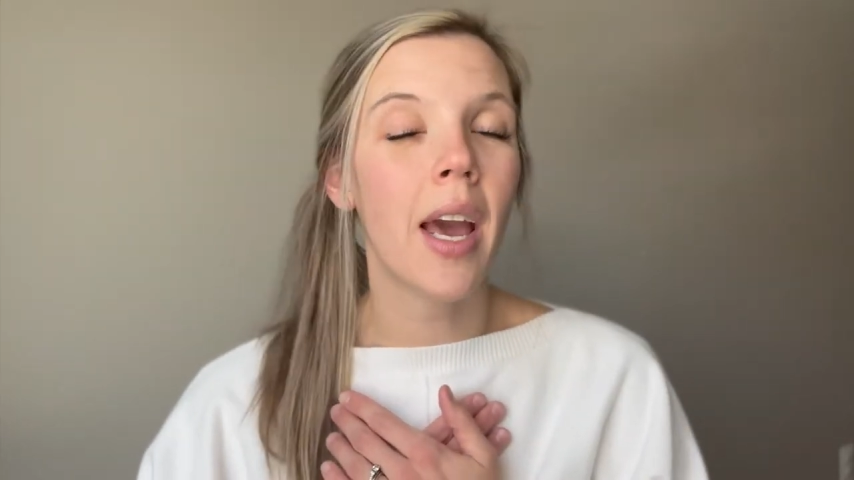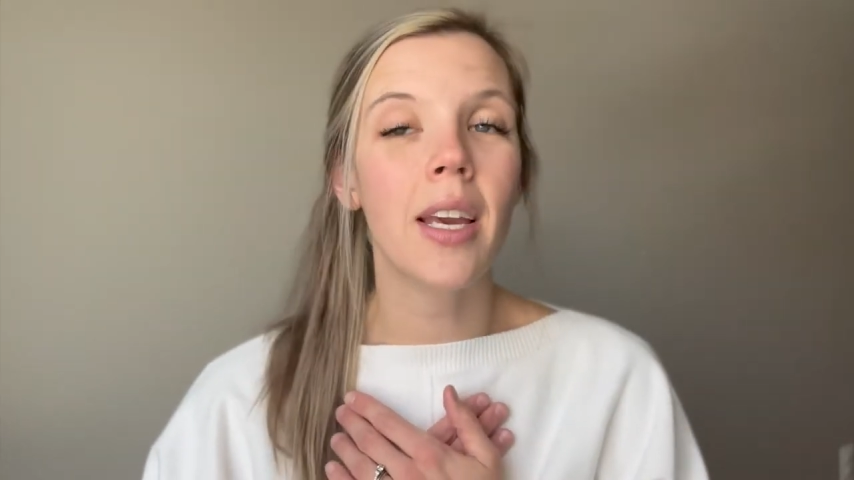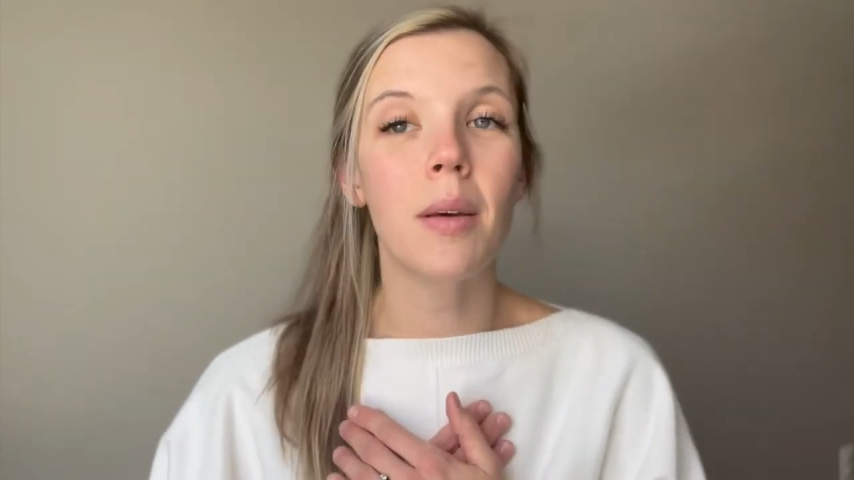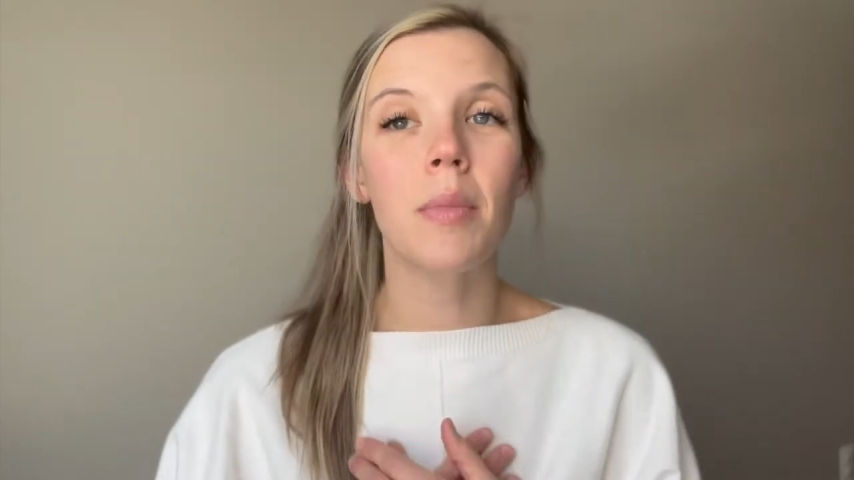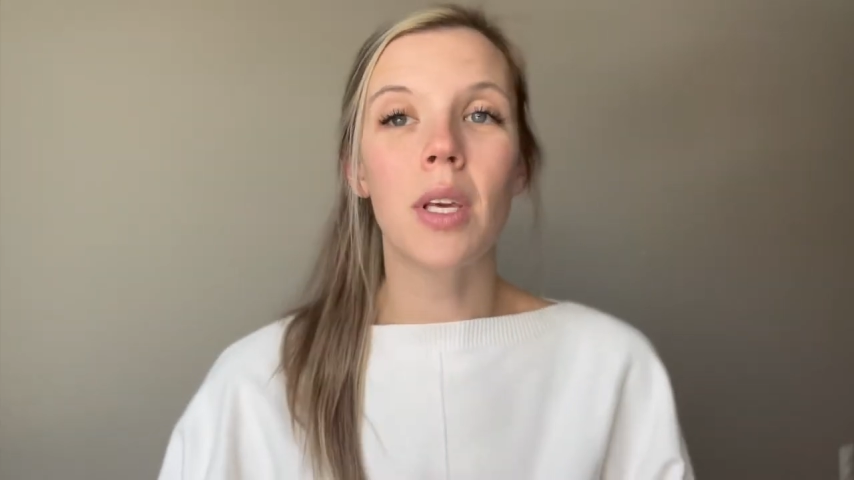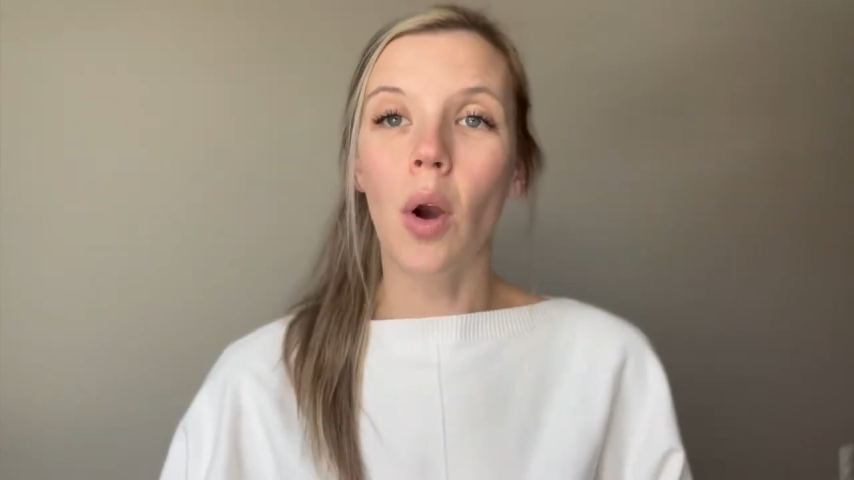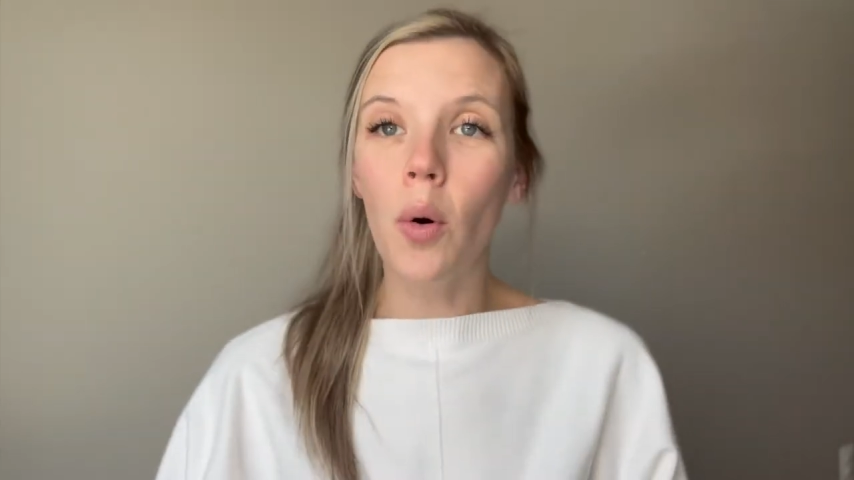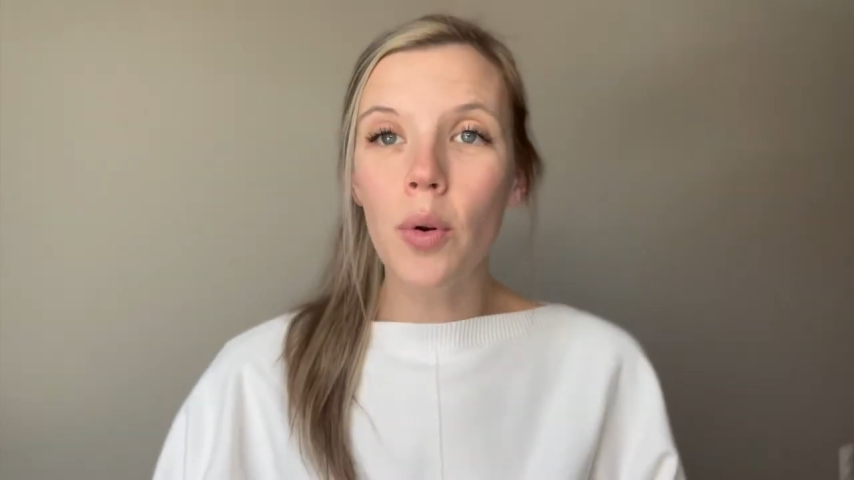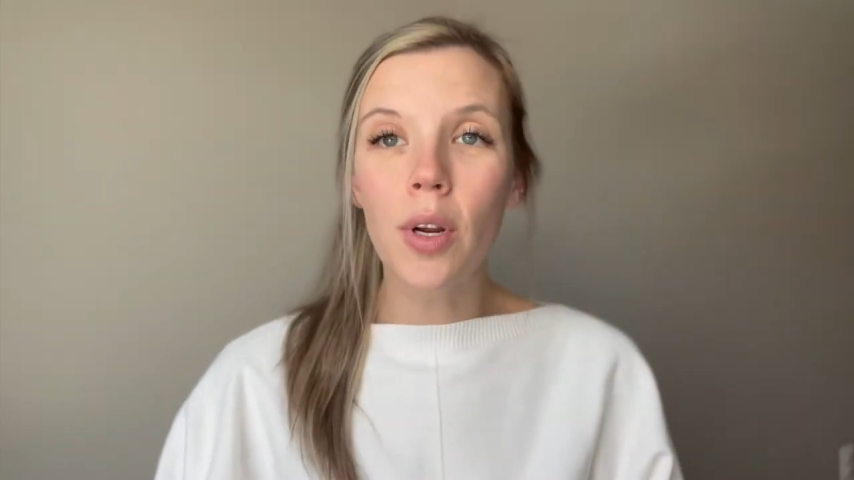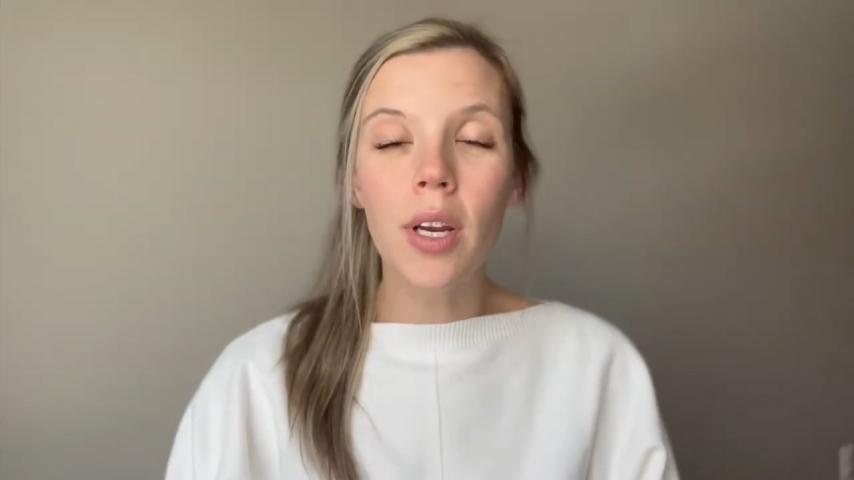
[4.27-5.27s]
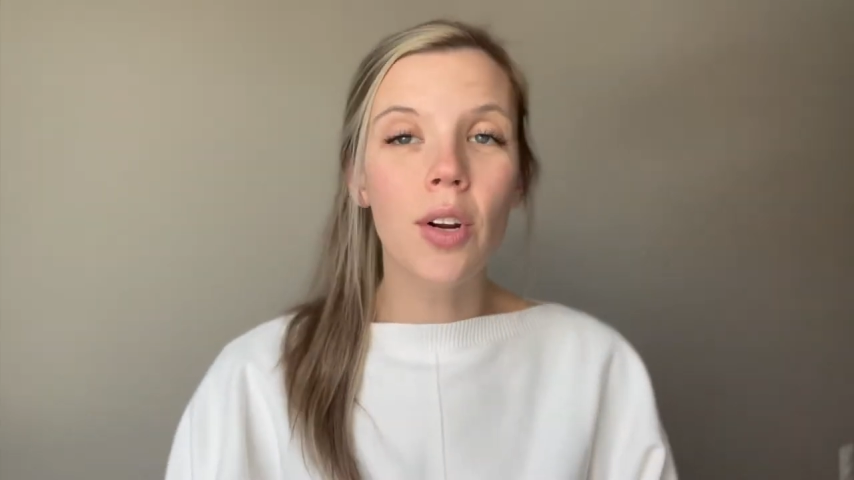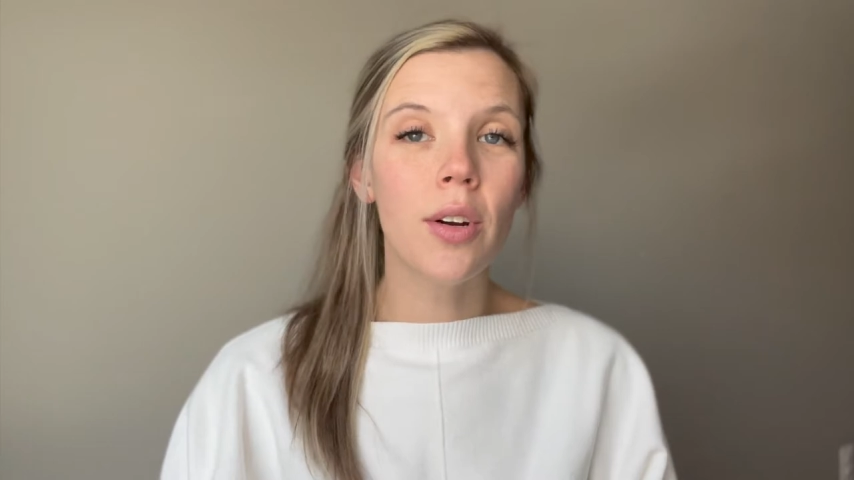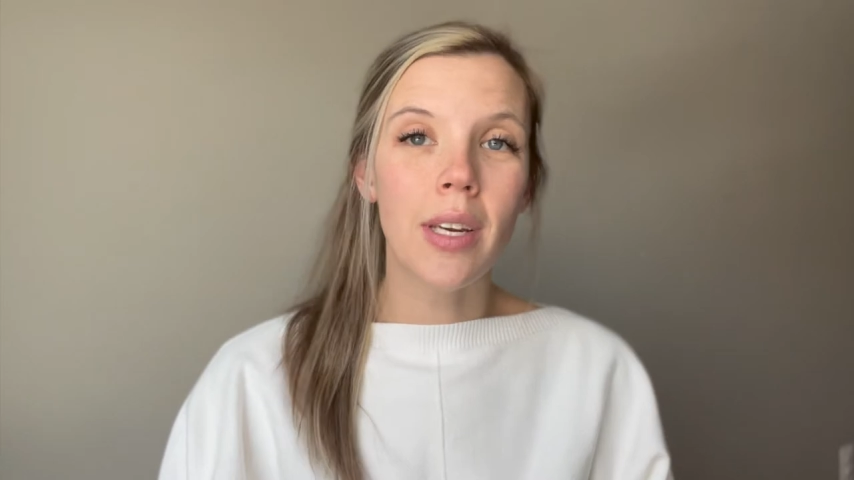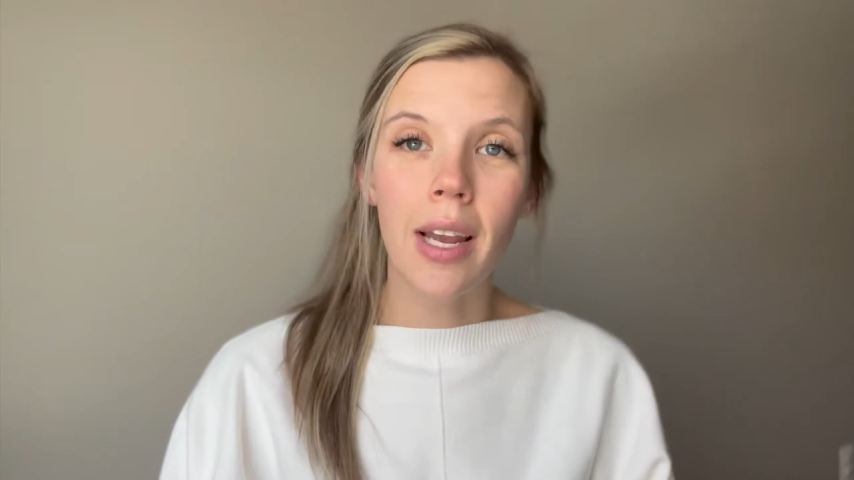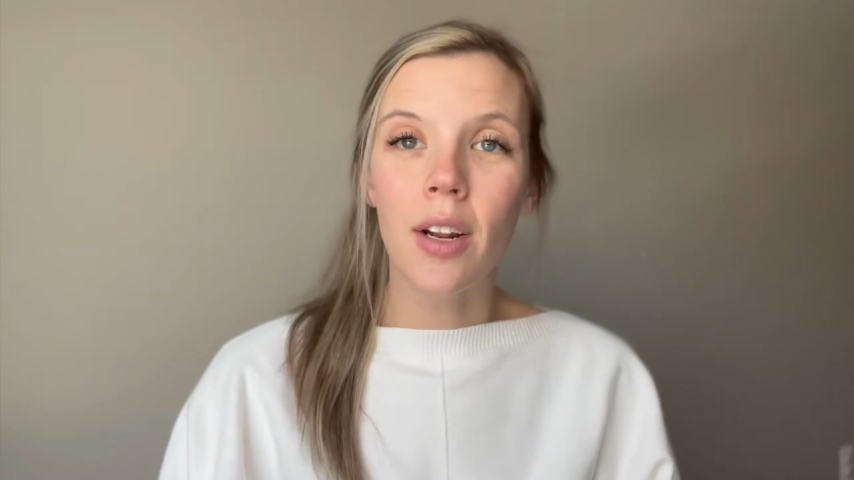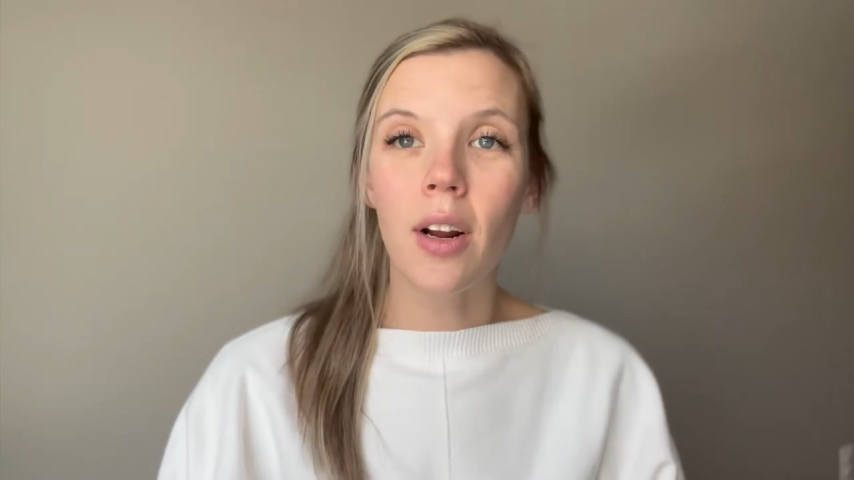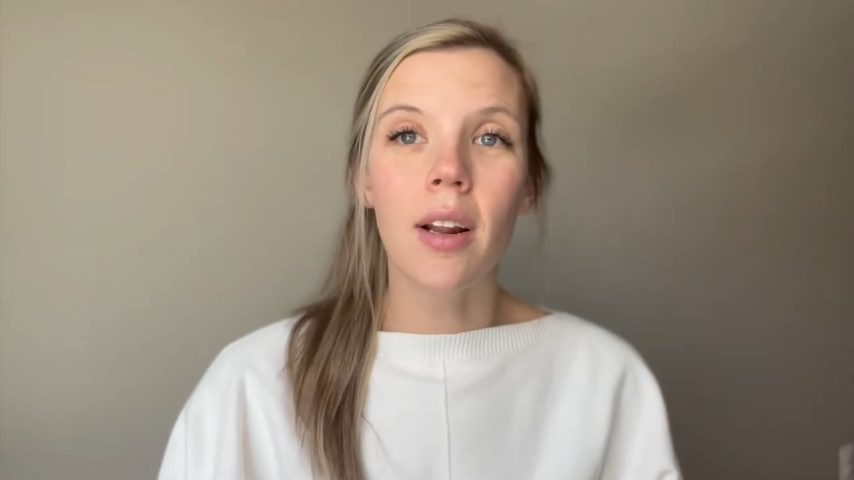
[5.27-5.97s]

I am the owner and creator